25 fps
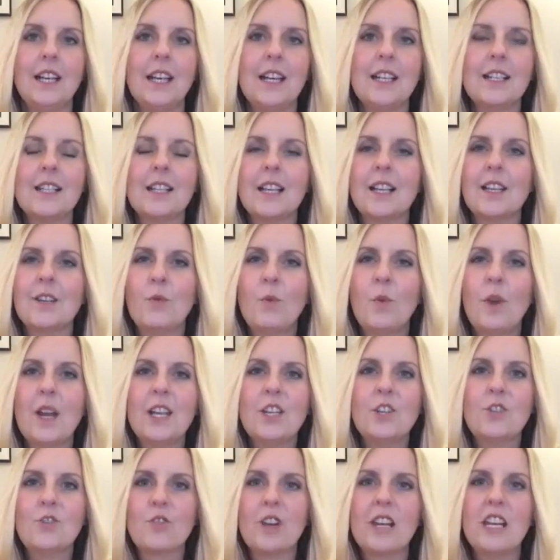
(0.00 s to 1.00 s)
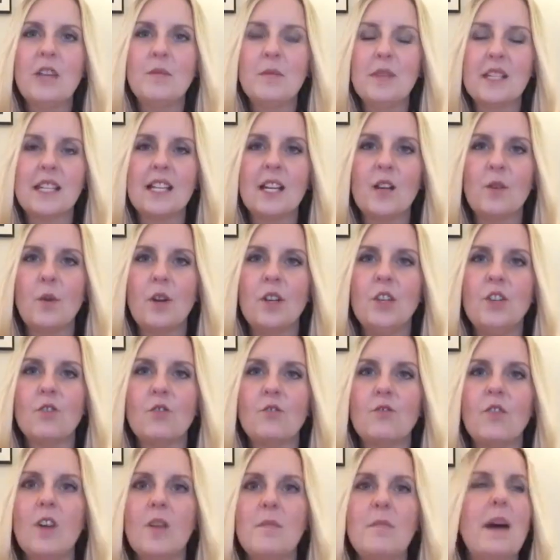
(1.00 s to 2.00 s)
It's like a weird dream, isn't it, when
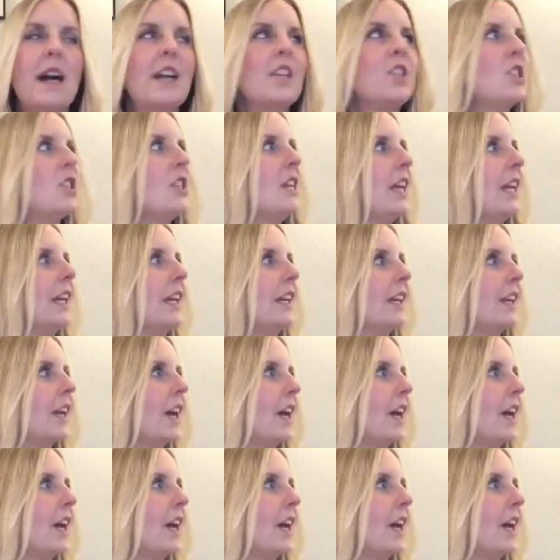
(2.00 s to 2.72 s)
you're imagining